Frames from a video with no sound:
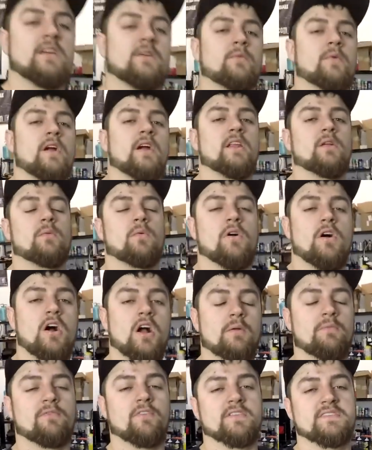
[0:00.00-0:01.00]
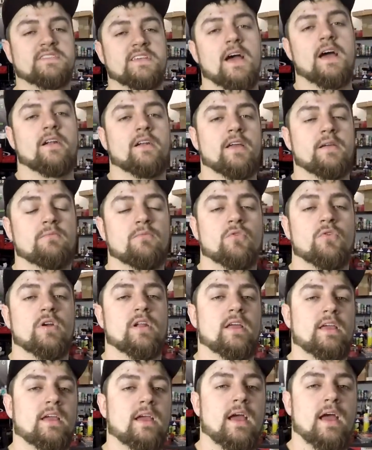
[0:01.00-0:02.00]
thing ready to rock for Saturday
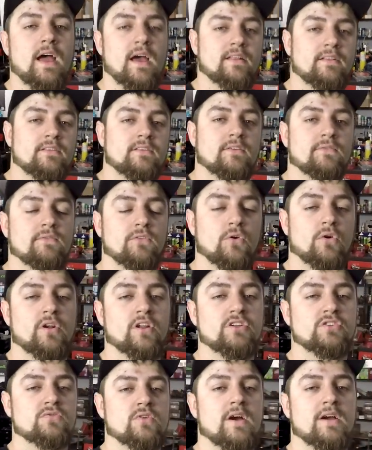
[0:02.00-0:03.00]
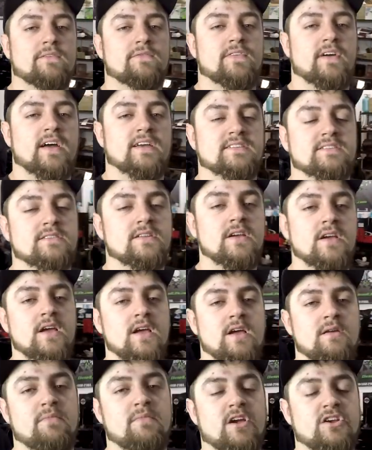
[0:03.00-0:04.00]
morning at the Florida Truck Fest.
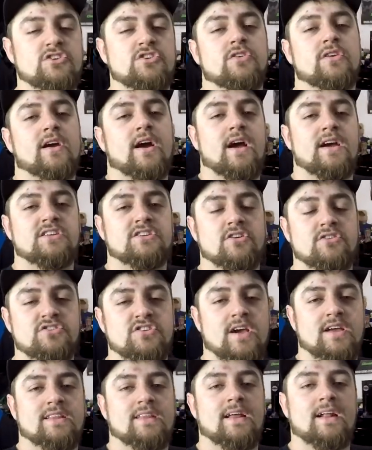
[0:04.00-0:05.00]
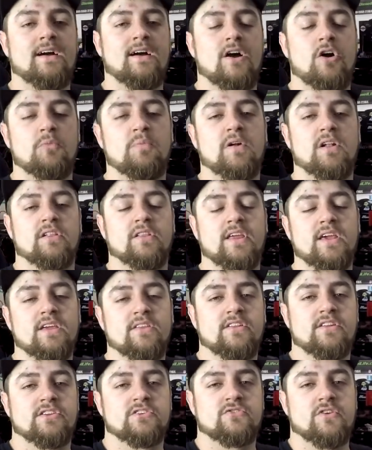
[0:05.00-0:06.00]
Make sure you guys go check that out. I'll put a link
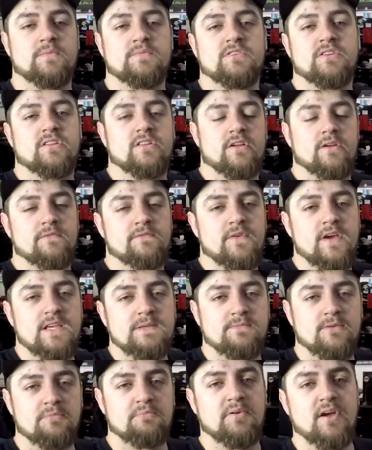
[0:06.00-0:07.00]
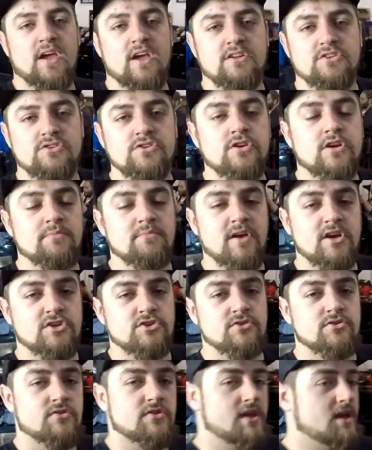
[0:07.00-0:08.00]
in the description to their Facebook page so you can make
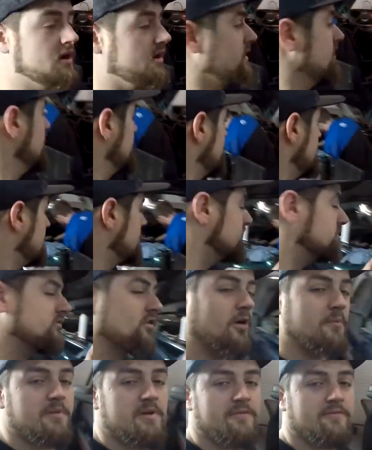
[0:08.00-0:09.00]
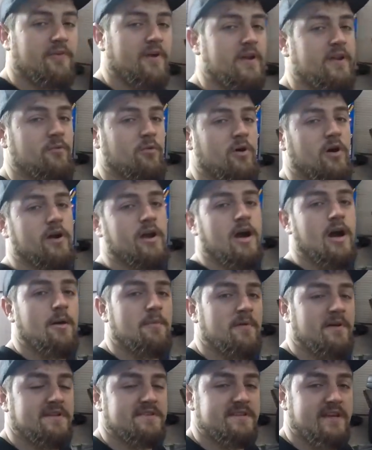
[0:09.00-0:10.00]
sure you're there. Don't be afraid to walk
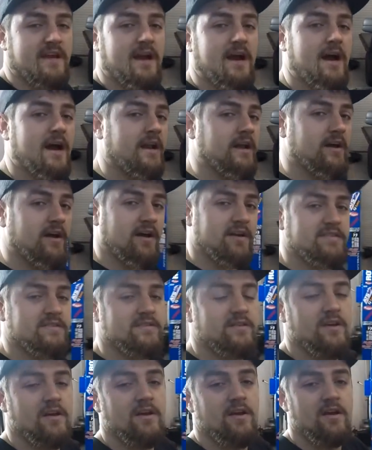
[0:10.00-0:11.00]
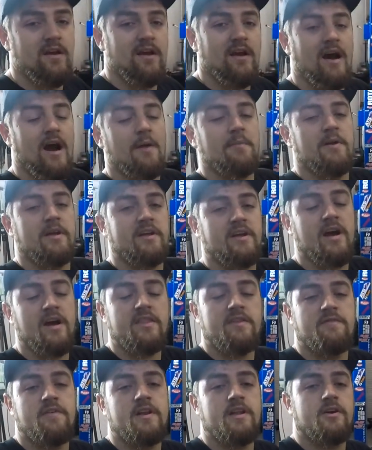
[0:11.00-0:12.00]
up and say hi to us. I'm going to
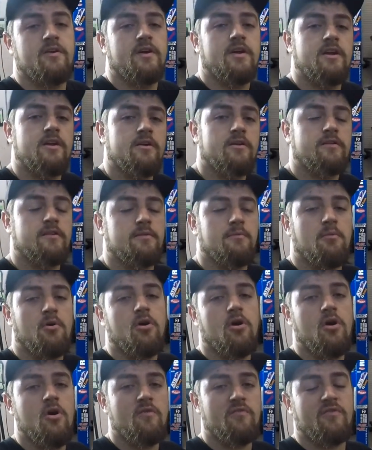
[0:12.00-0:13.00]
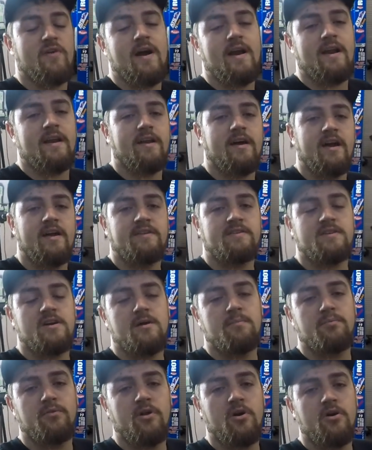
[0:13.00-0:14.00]
cut the video here tomorrow, Friday night's
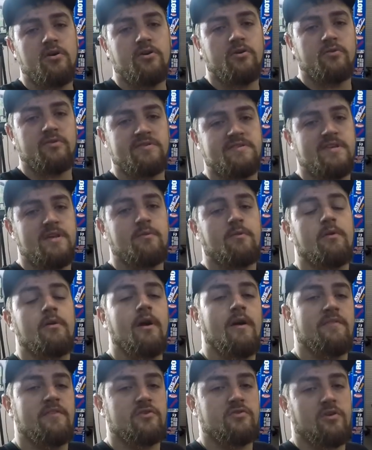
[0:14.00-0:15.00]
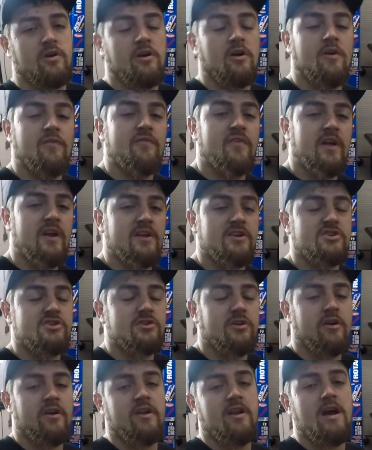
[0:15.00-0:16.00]
upload. You will see where we have the truck all finished,
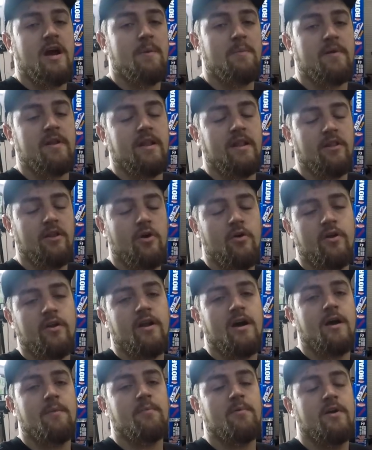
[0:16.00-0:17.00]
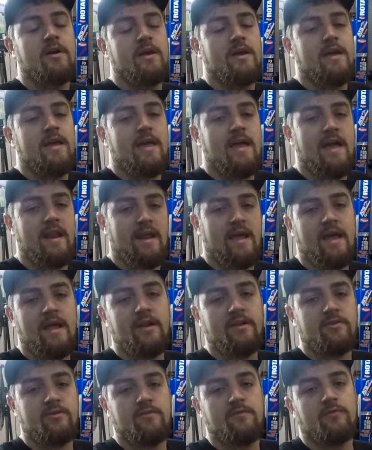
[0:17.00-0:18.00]
started up and loaded up and
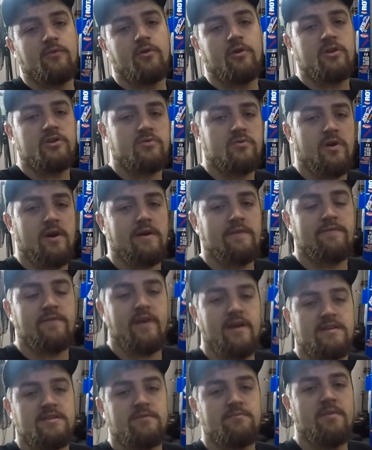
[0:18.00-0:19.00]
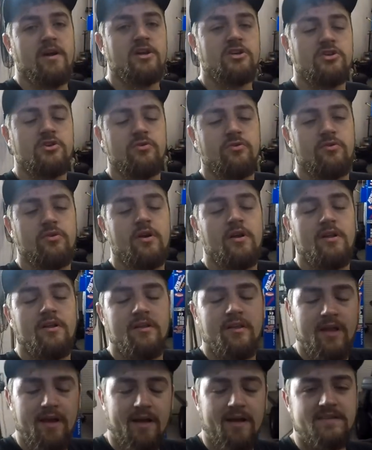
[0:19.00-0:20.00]
headed to Florida Truck Fest. And make sure you,
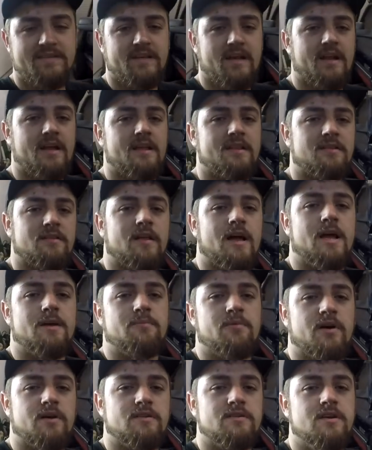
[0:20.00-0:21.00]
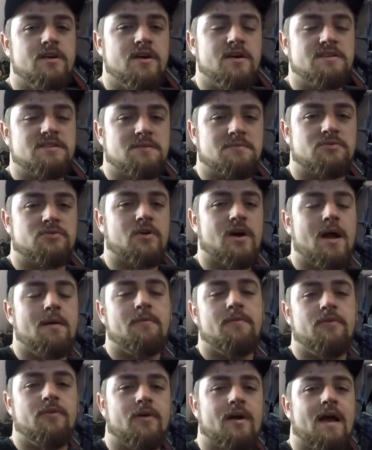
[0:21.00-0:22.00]
like I said, hit the like button,
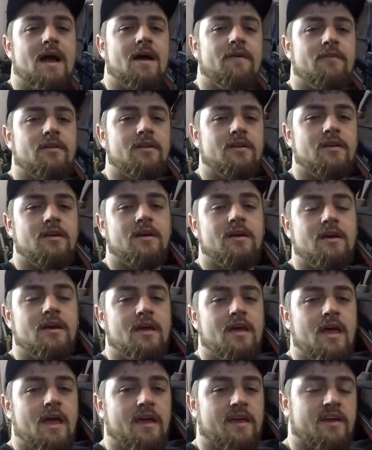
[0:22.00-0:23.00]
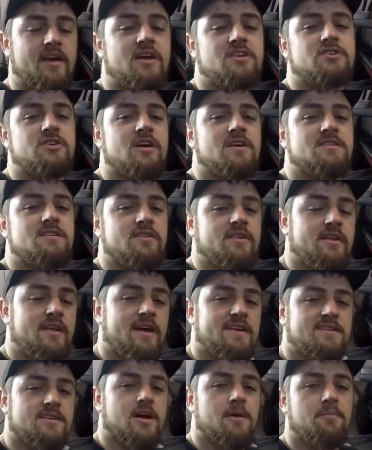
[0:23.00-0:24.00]
subscribe if you haven't, and catch us in the
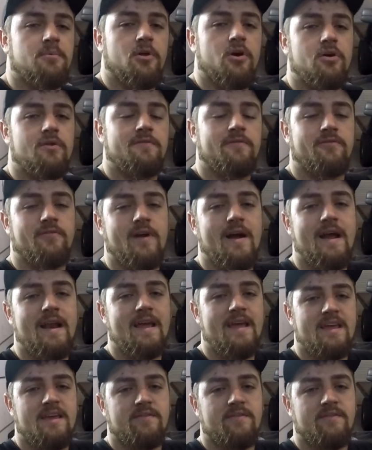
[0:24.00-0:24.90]
next upload Friday